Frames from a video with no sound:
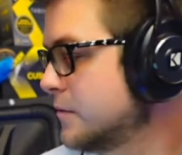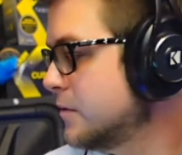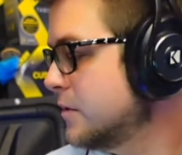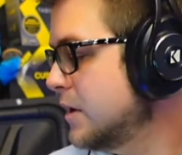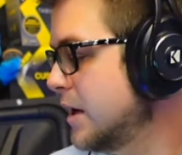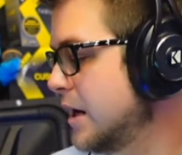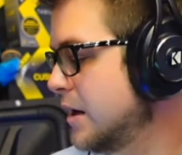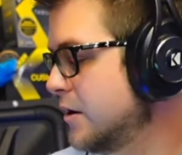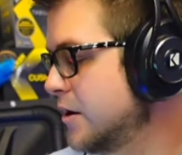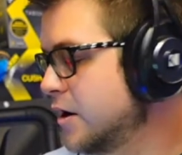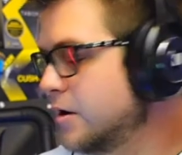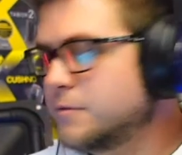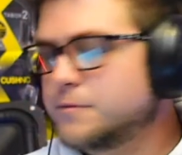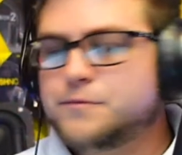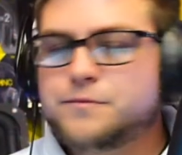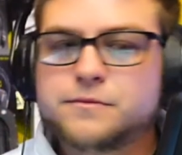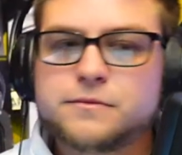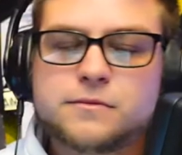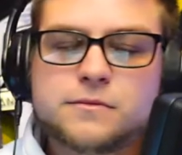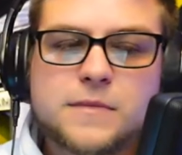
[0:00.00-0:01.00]
I don't know.
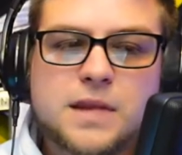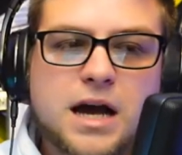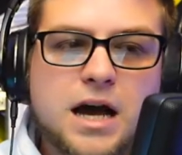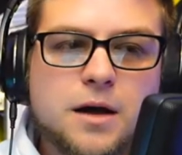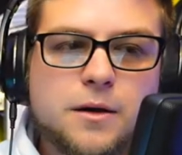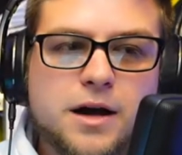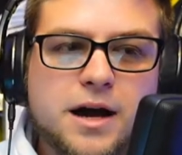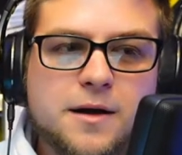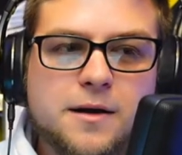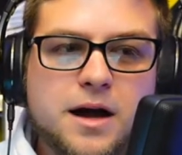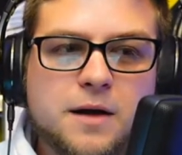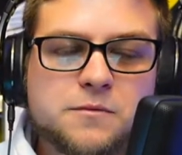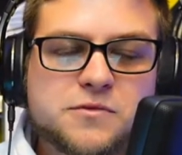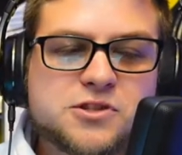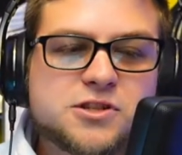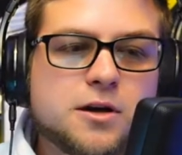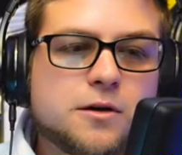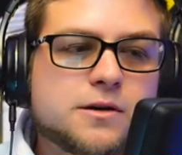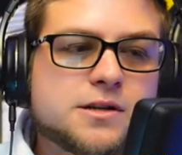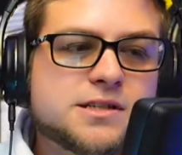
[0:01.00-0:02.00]
I, am
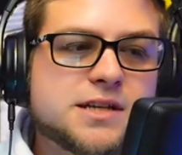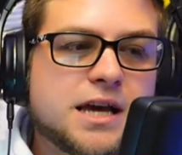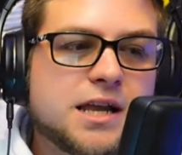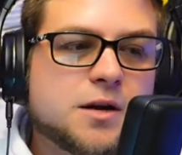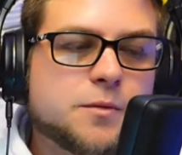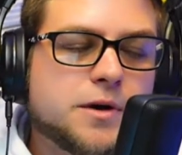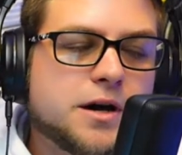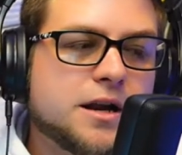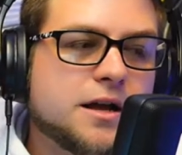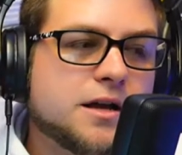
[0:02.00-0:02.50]
so excited about it.